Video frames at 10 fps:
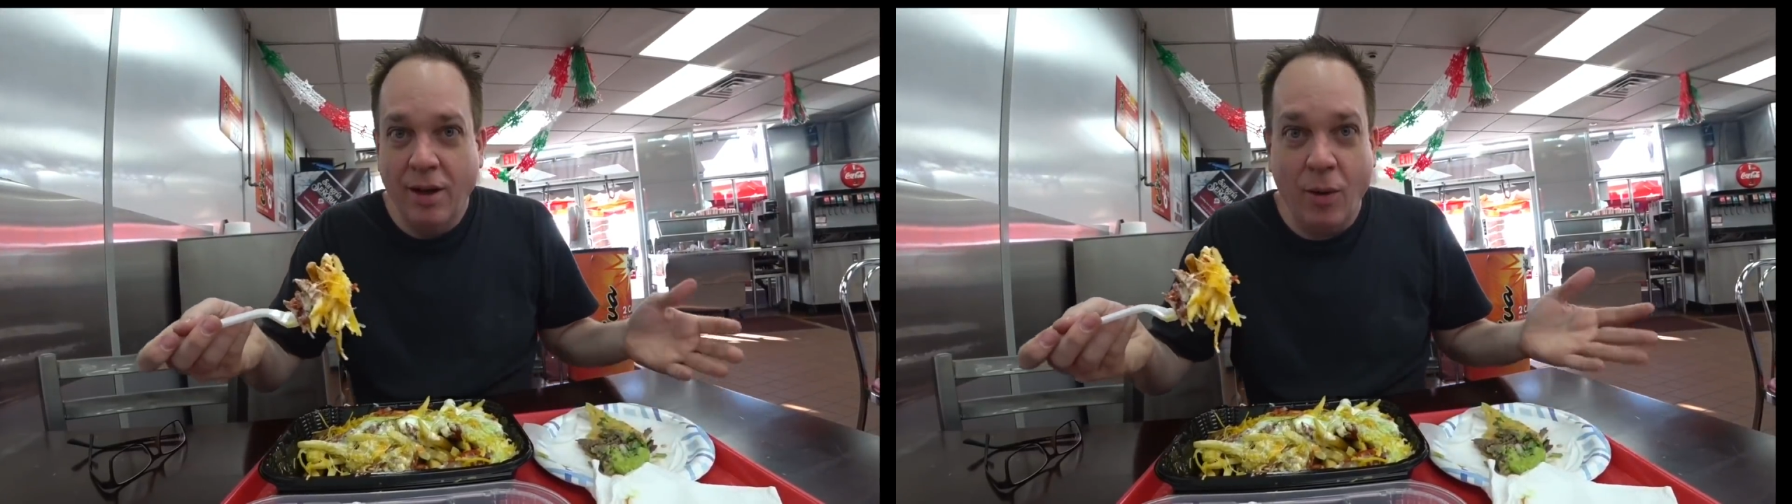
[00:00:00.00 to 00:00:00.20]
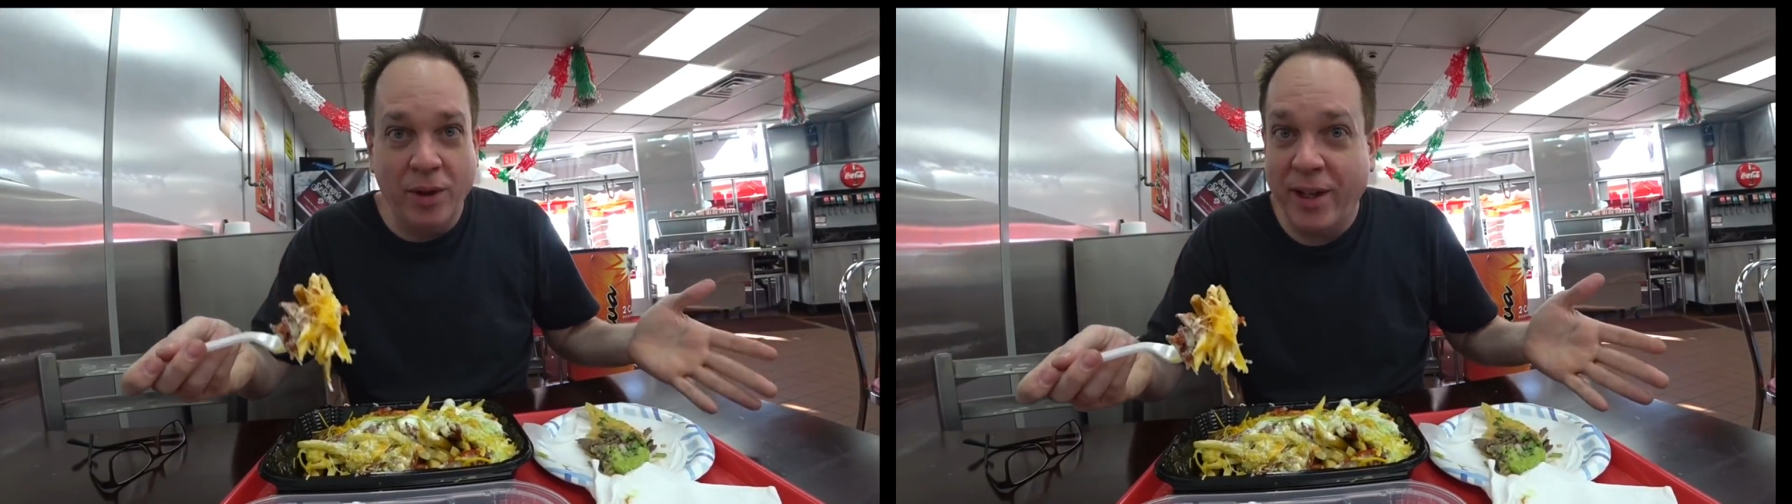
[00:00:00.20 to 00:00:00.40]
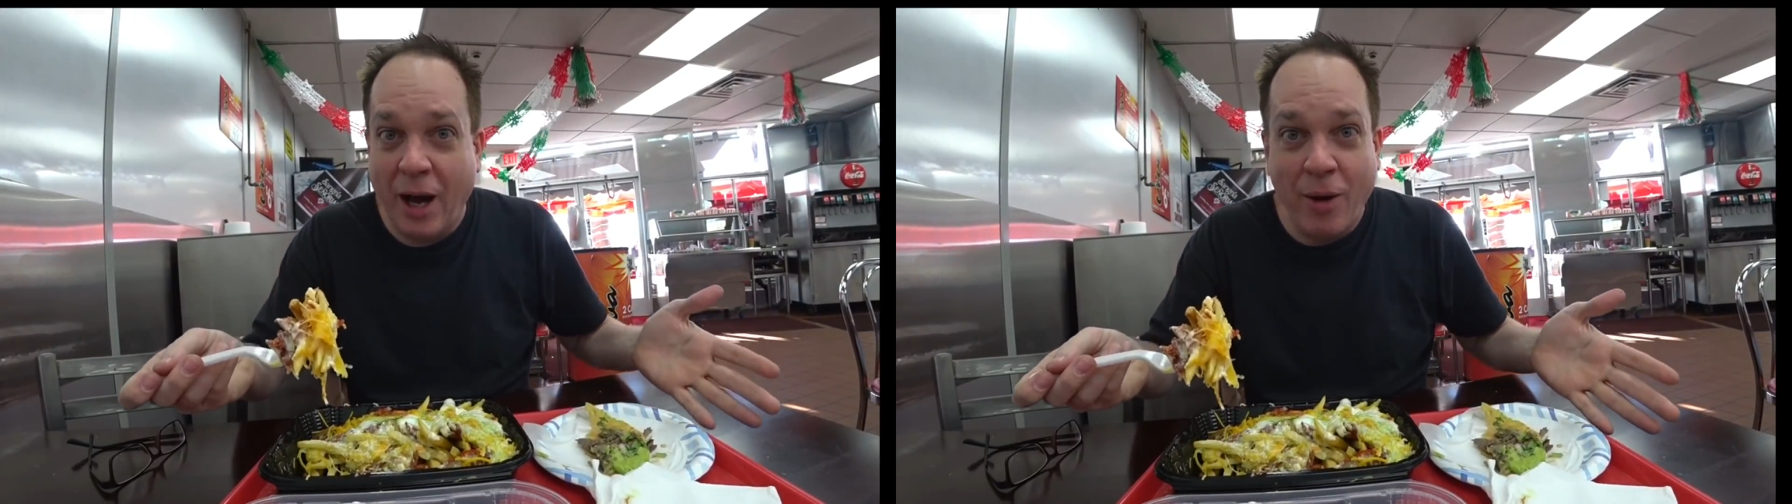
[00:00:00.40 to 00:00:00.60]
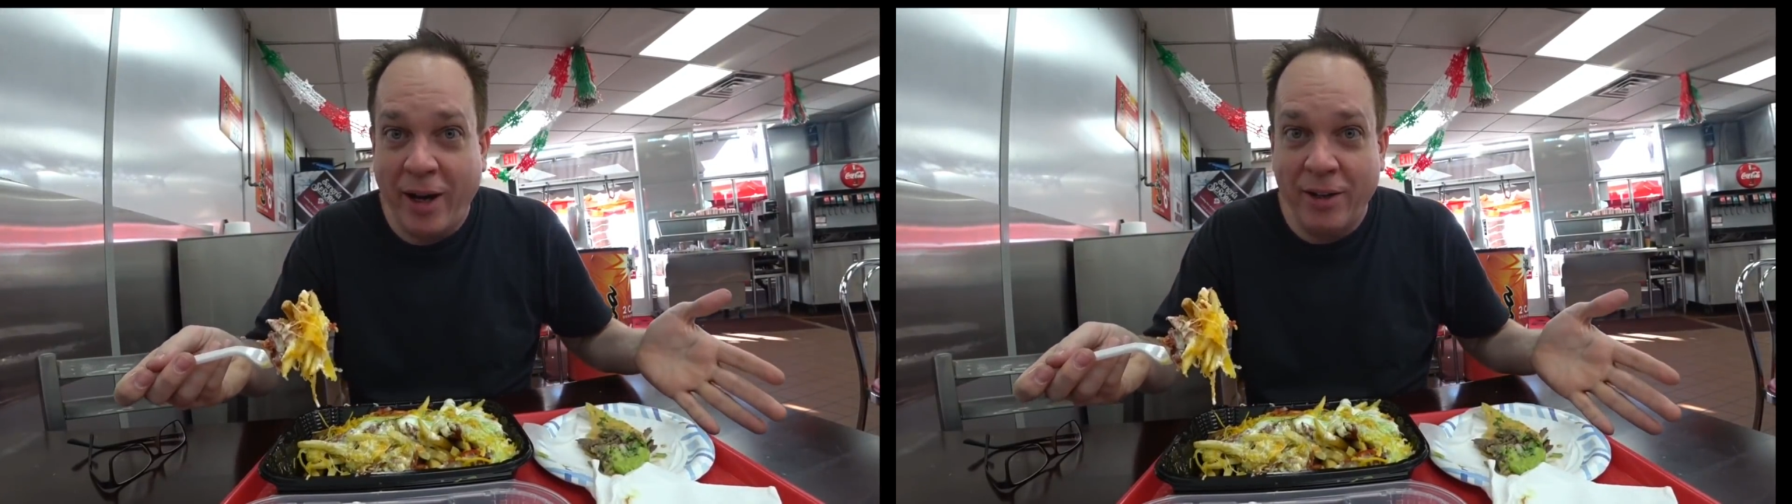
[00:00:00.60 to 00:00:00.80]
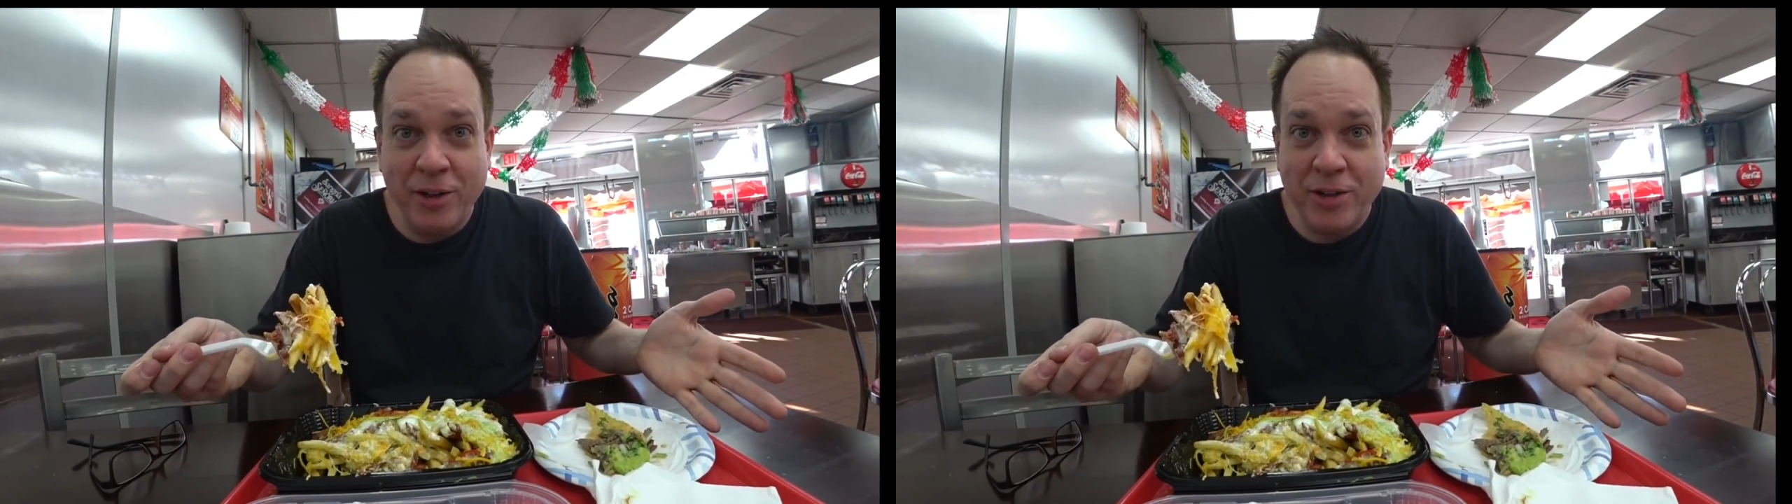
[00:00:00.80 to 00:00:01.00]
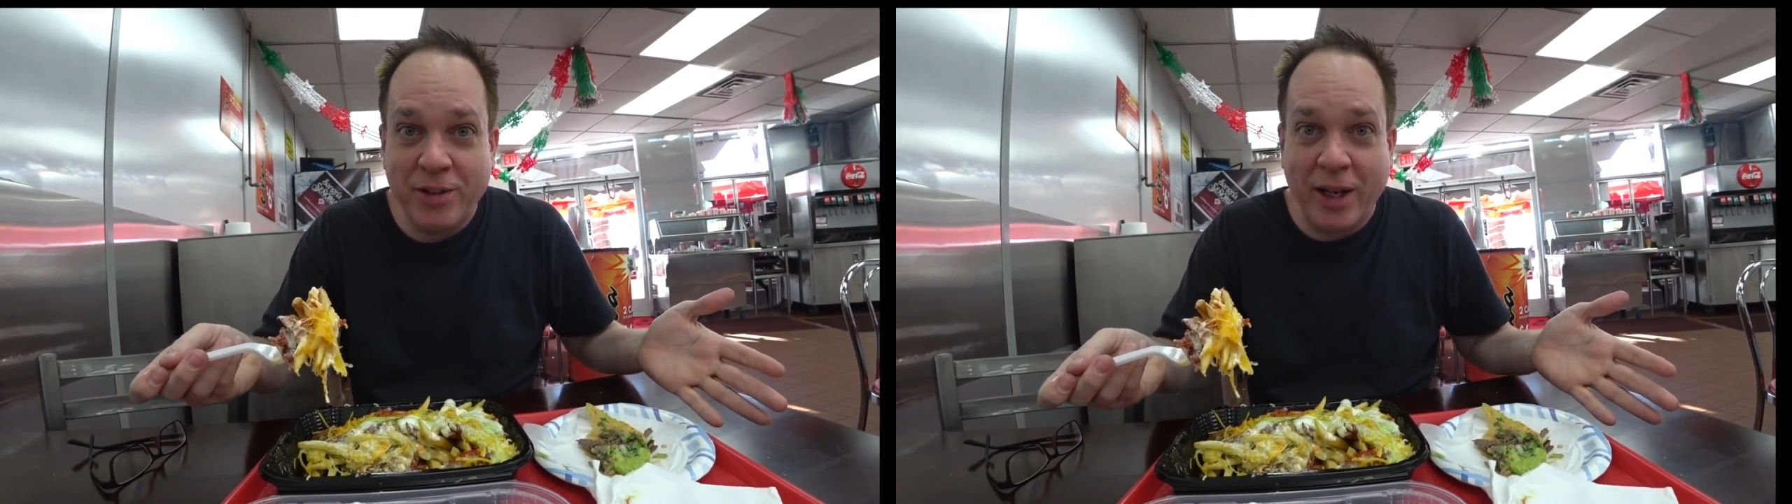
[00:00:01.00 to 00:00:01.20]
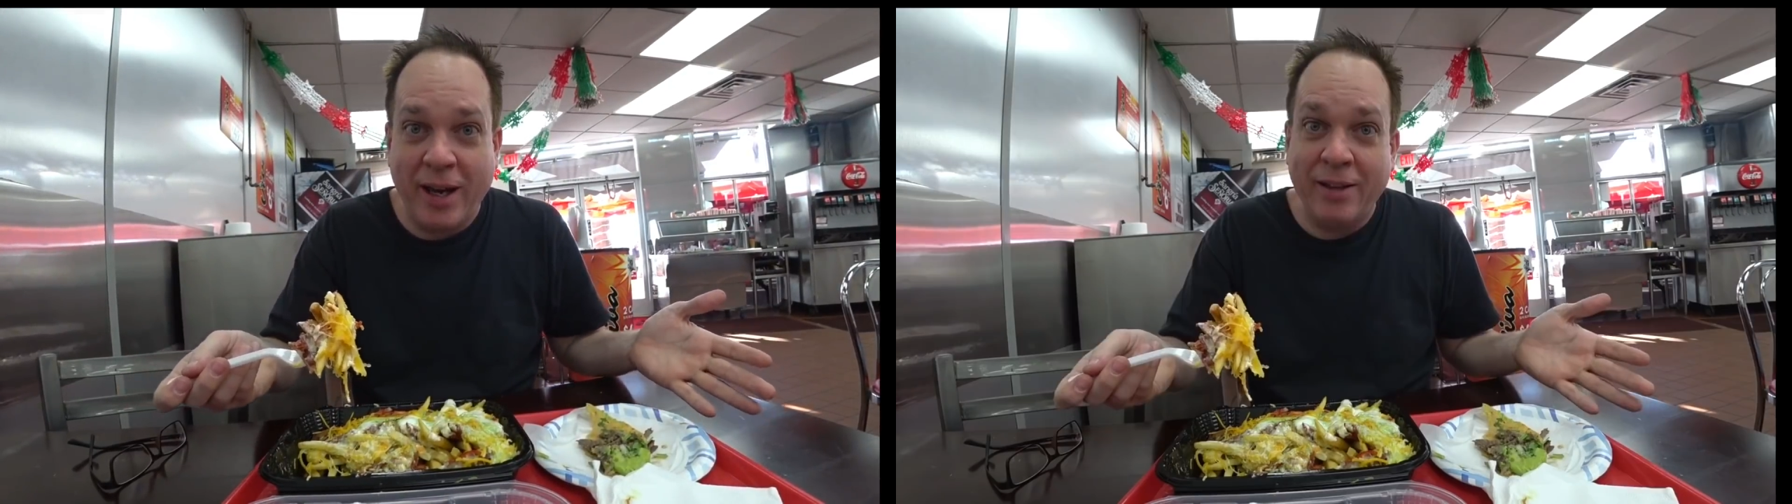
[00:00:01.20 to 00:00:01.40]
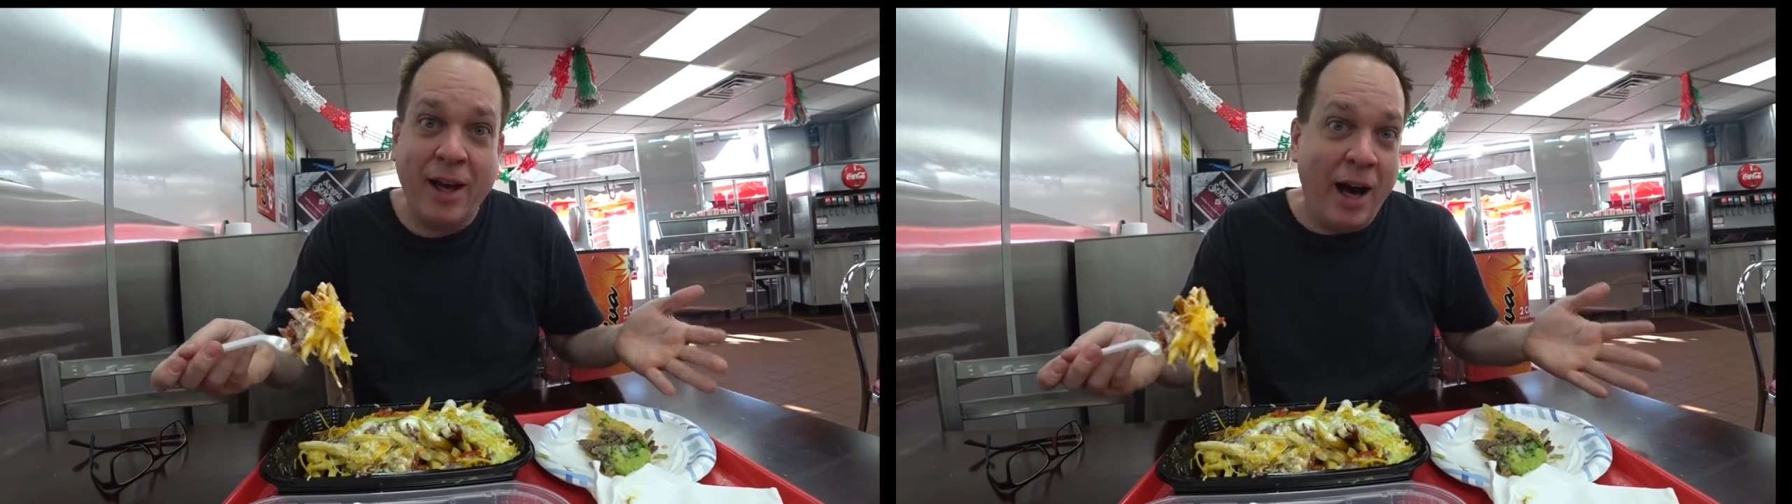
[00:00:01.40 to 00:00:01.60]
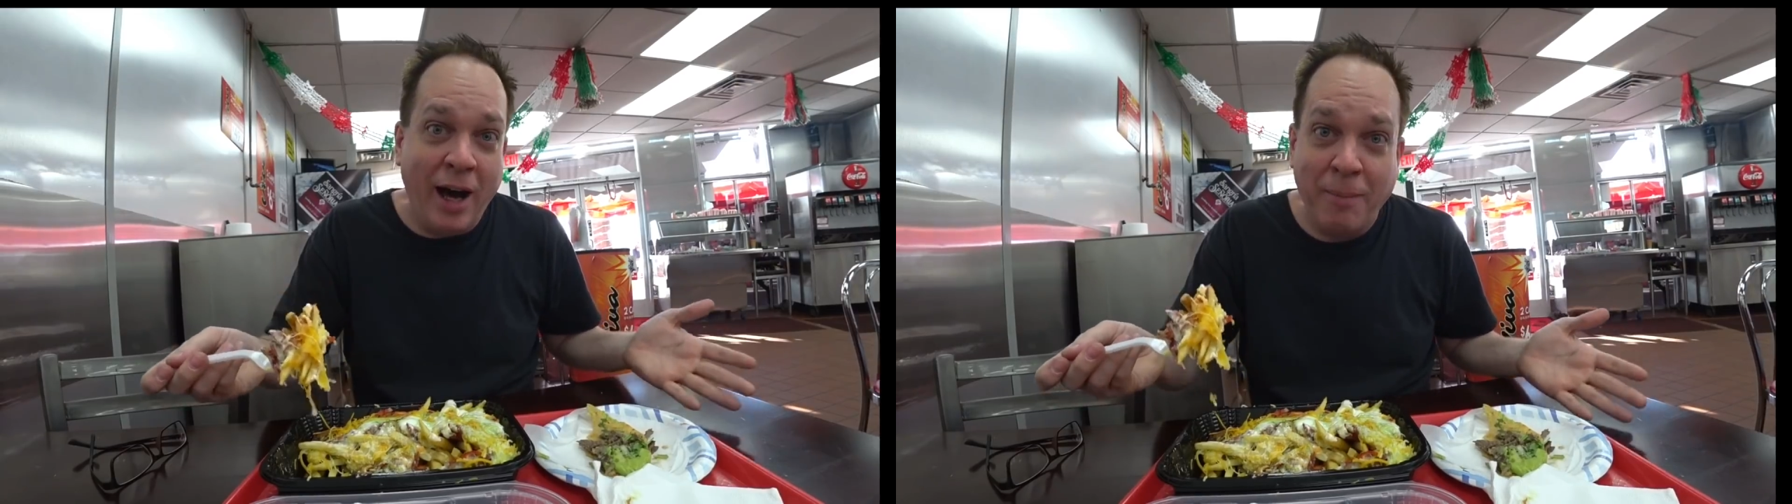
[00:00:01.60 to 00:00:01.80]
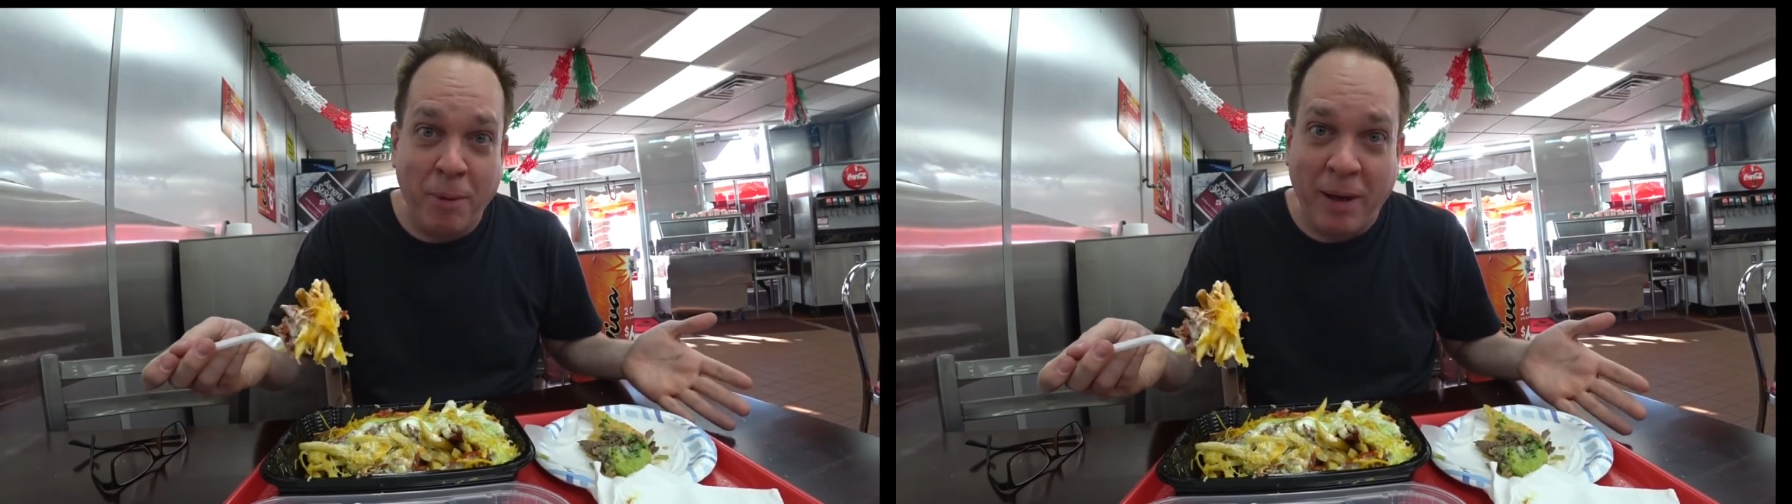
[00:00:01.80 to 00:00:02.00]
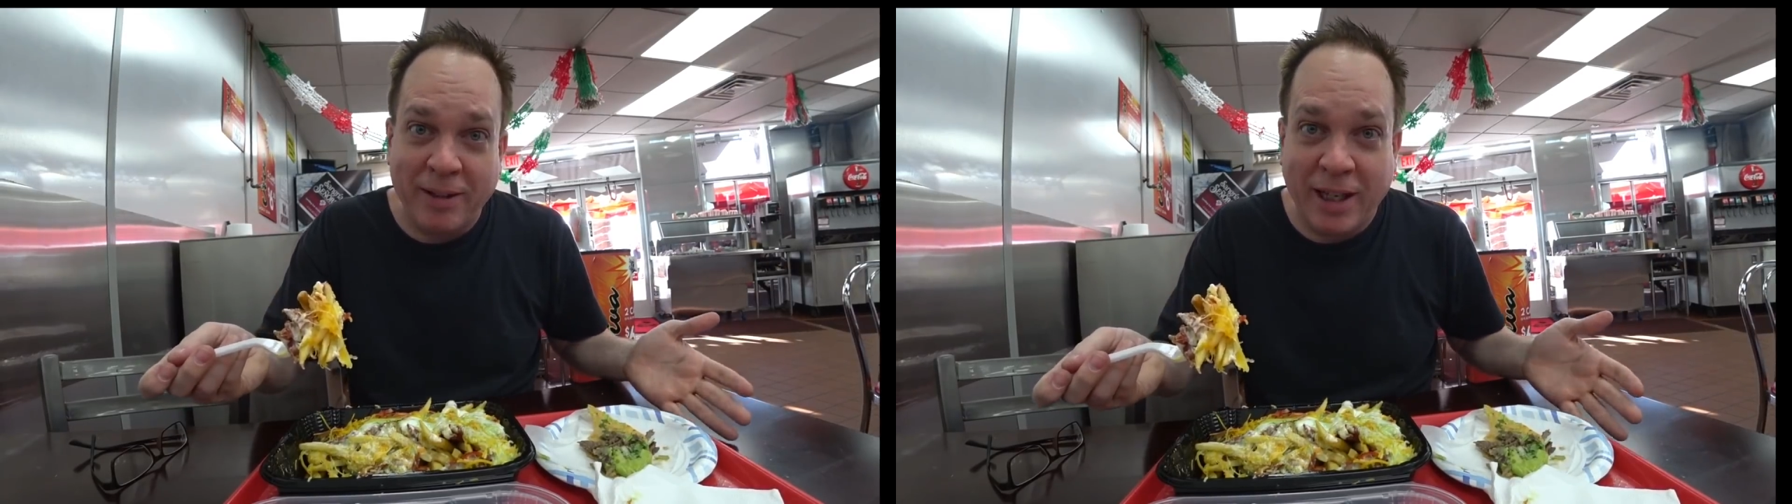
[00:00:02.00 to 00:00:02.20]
Well, now I understand the hype about